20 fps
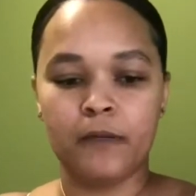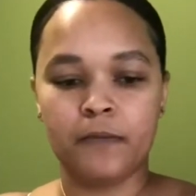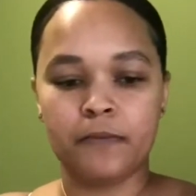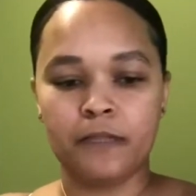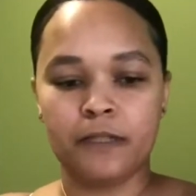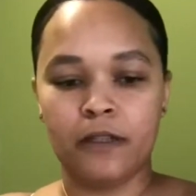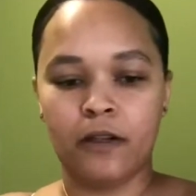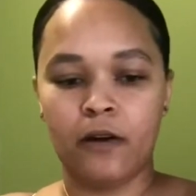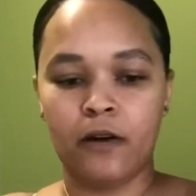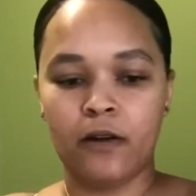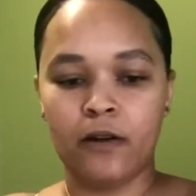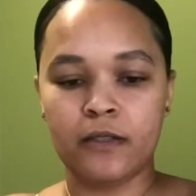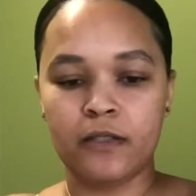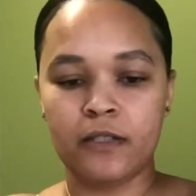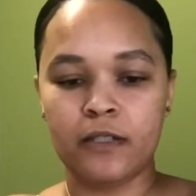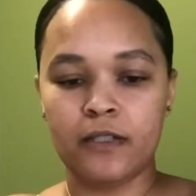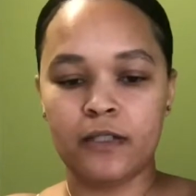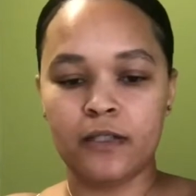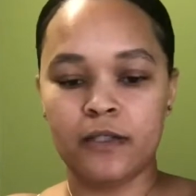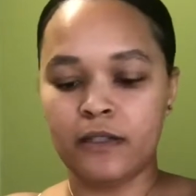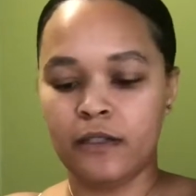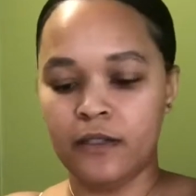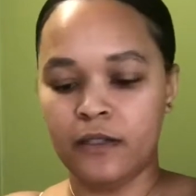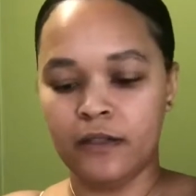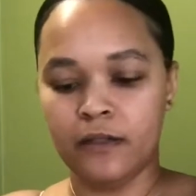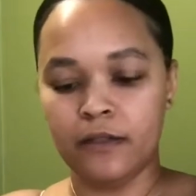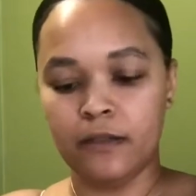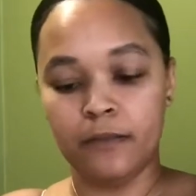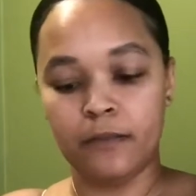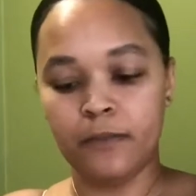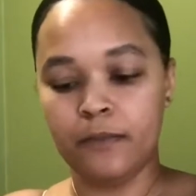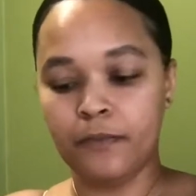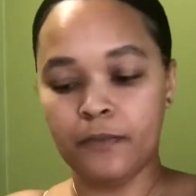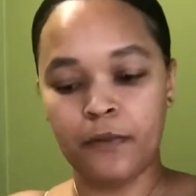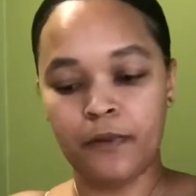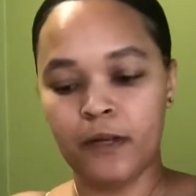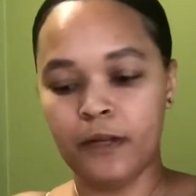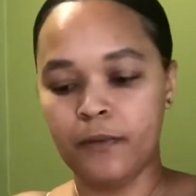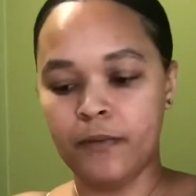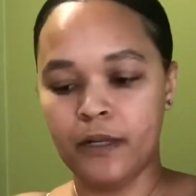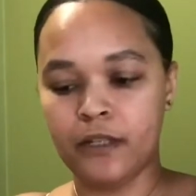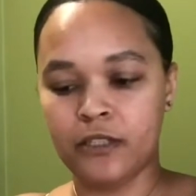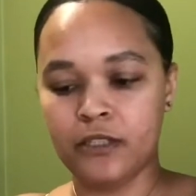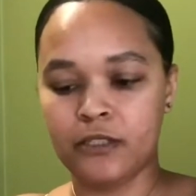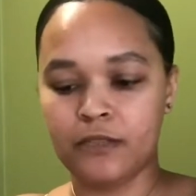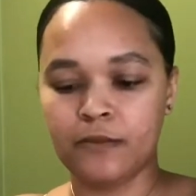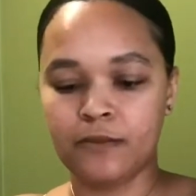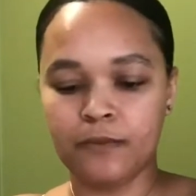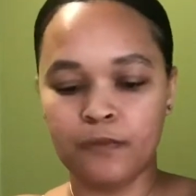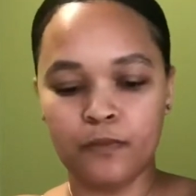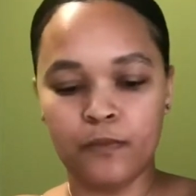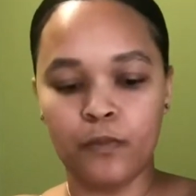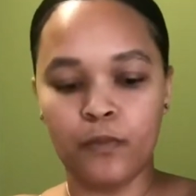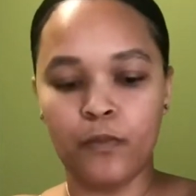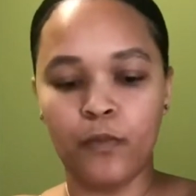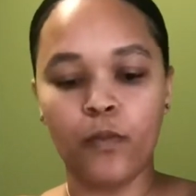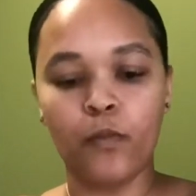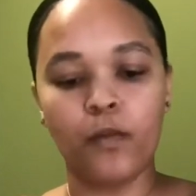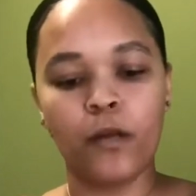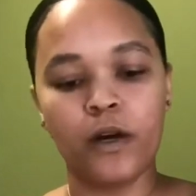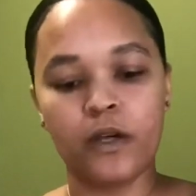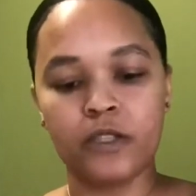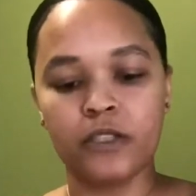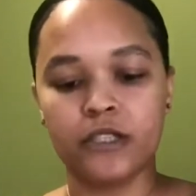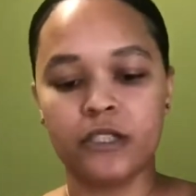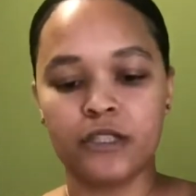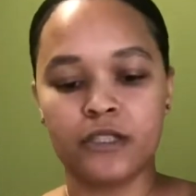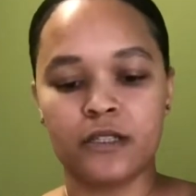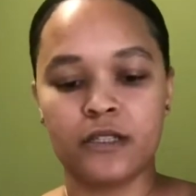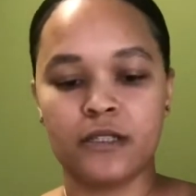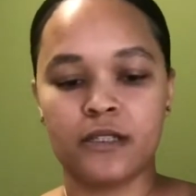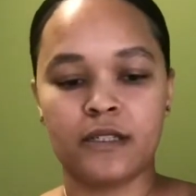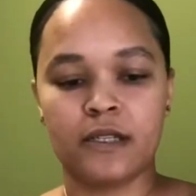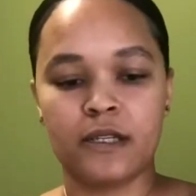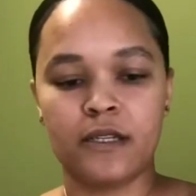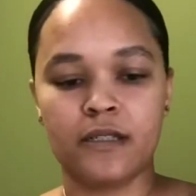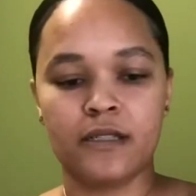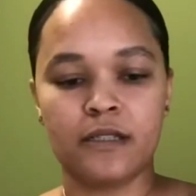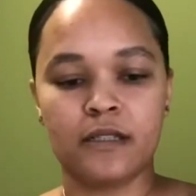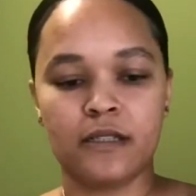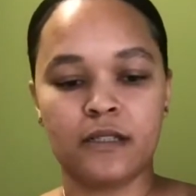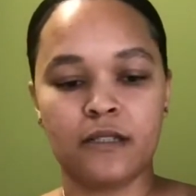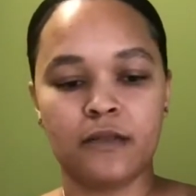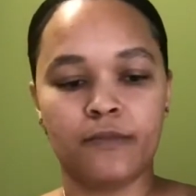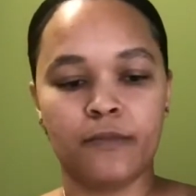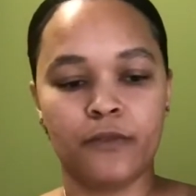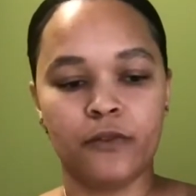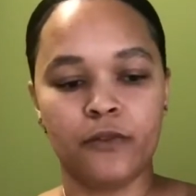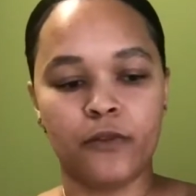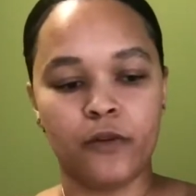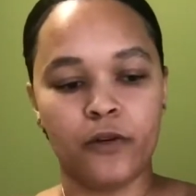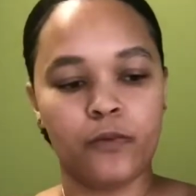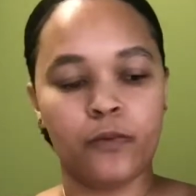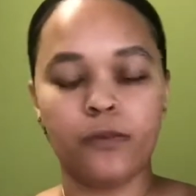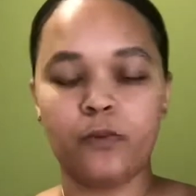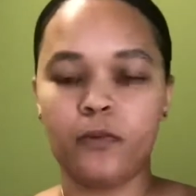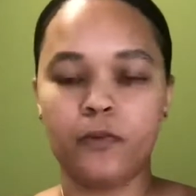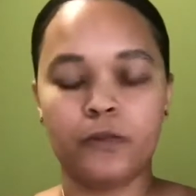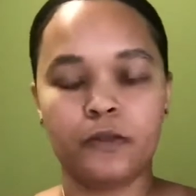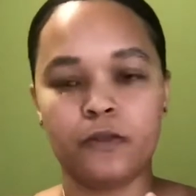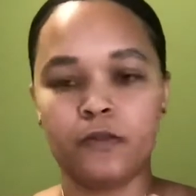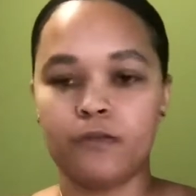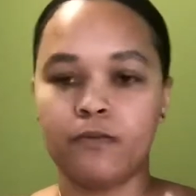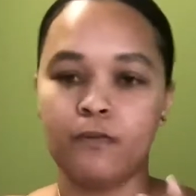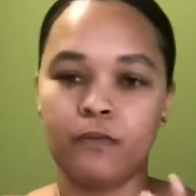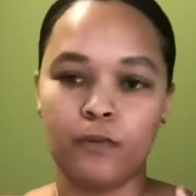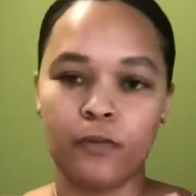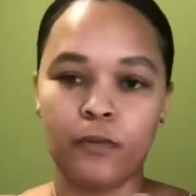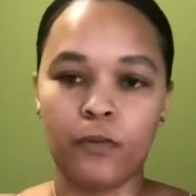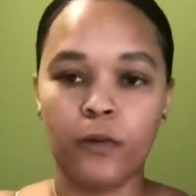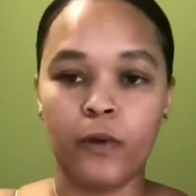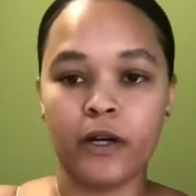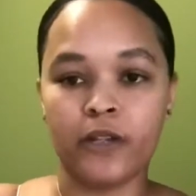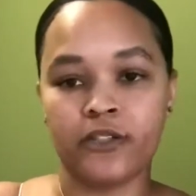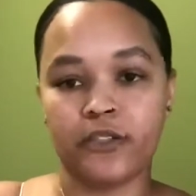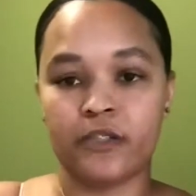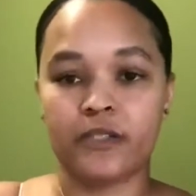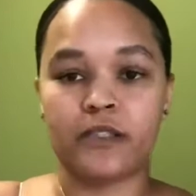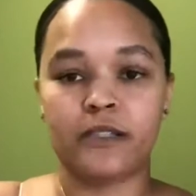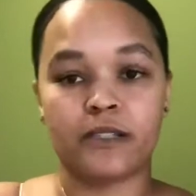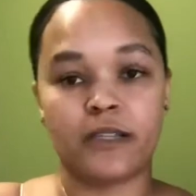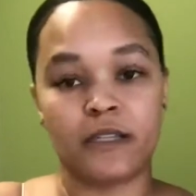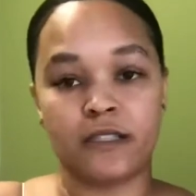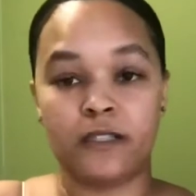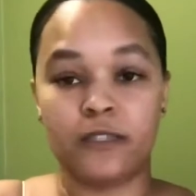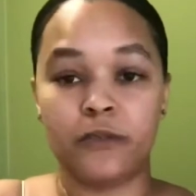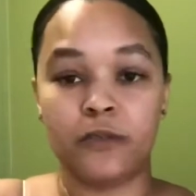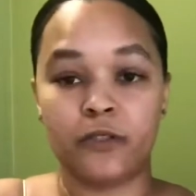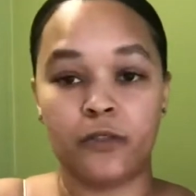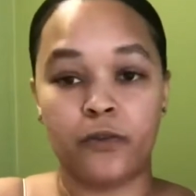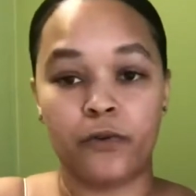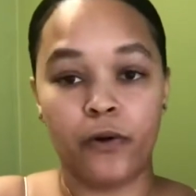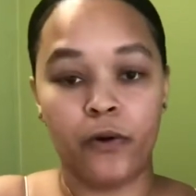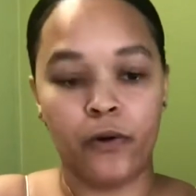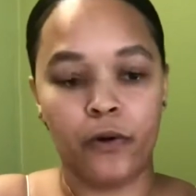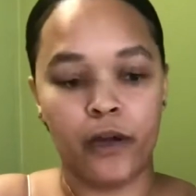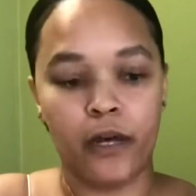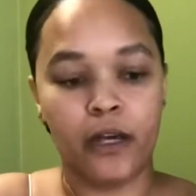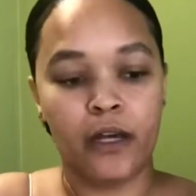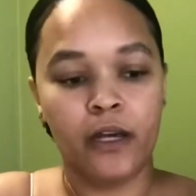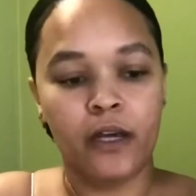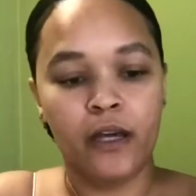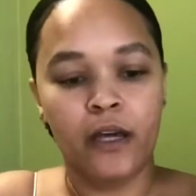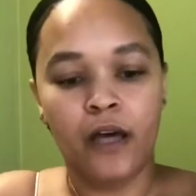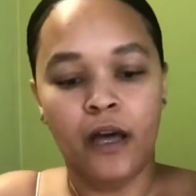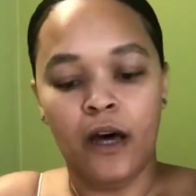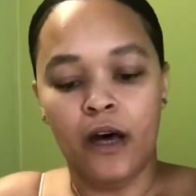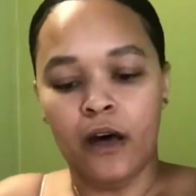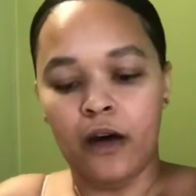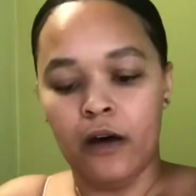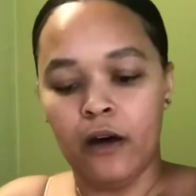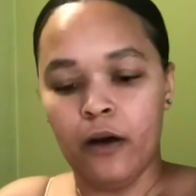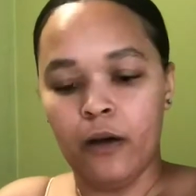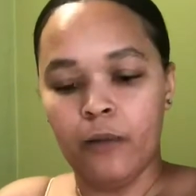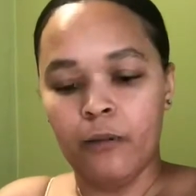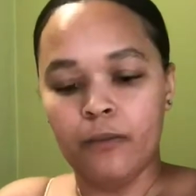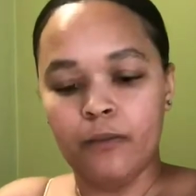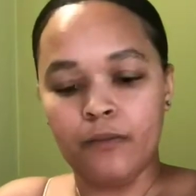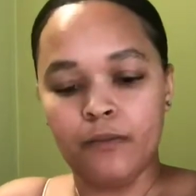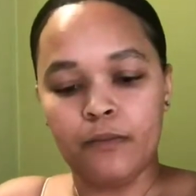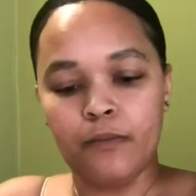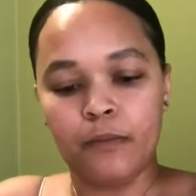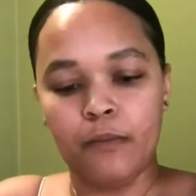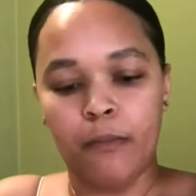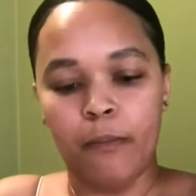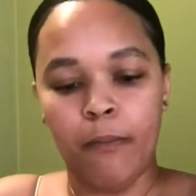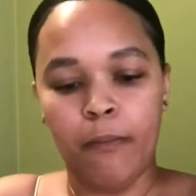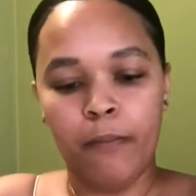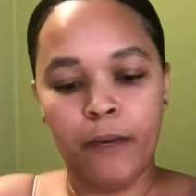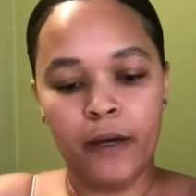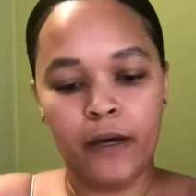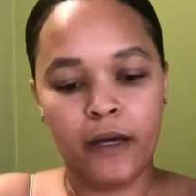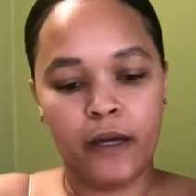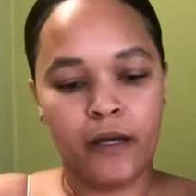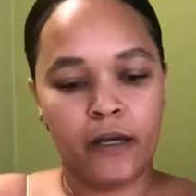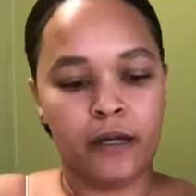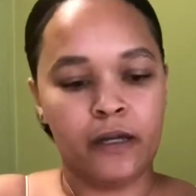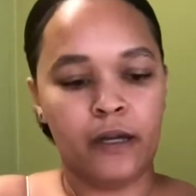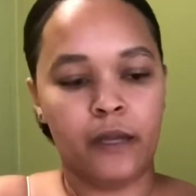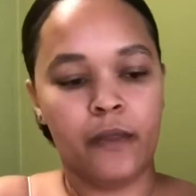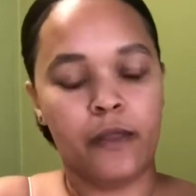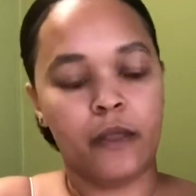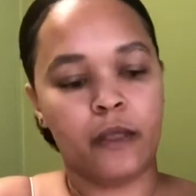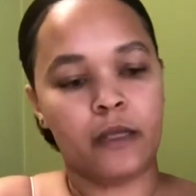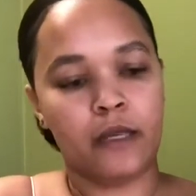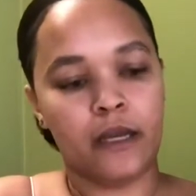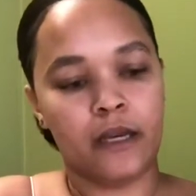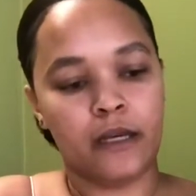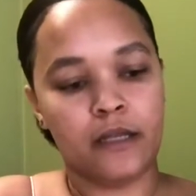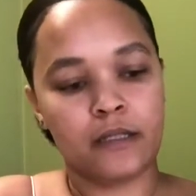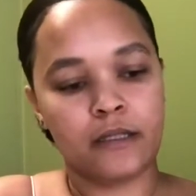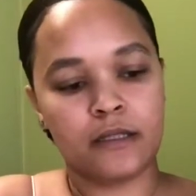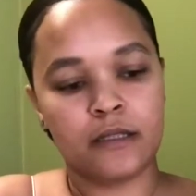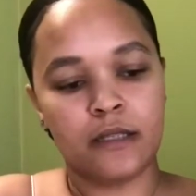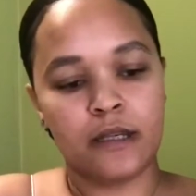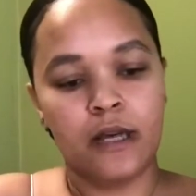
halted pretty much what Jessastasty, you know, was where Jessastasty was growing. But nonetheless,